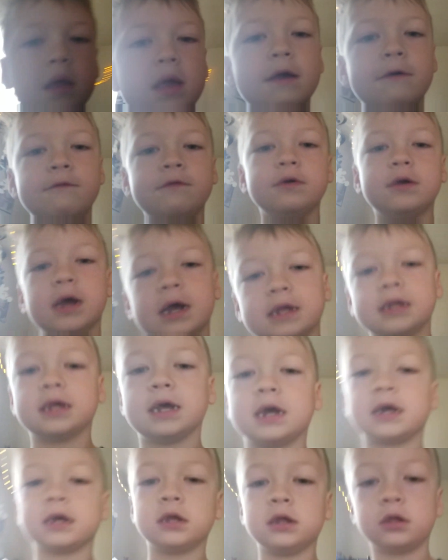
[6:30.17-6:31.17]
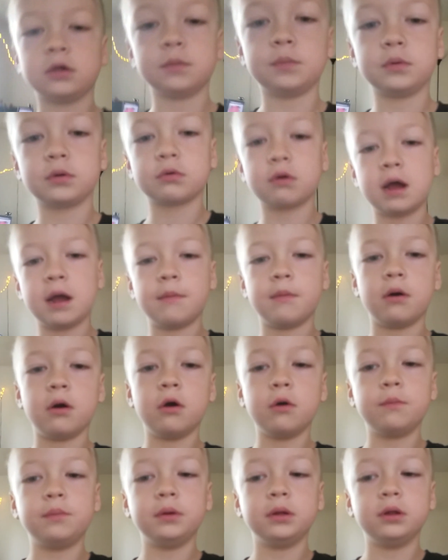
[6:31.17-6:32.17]
if you guys like and subscribe, I
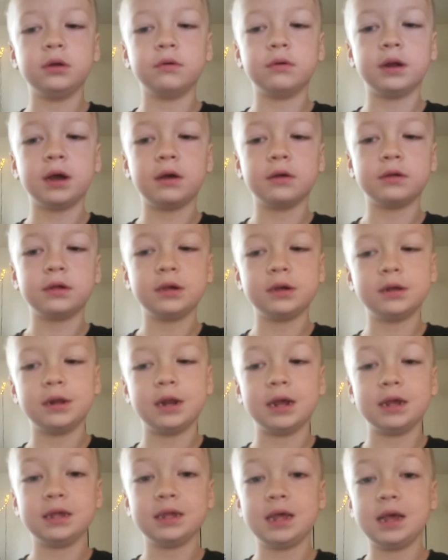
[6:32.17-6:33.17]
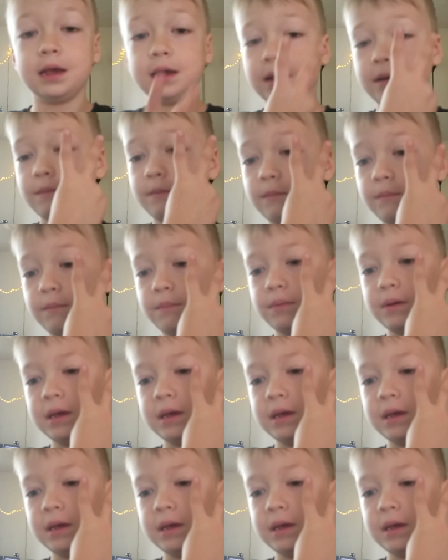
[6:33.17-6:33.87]
hope you do, and I'll see you next.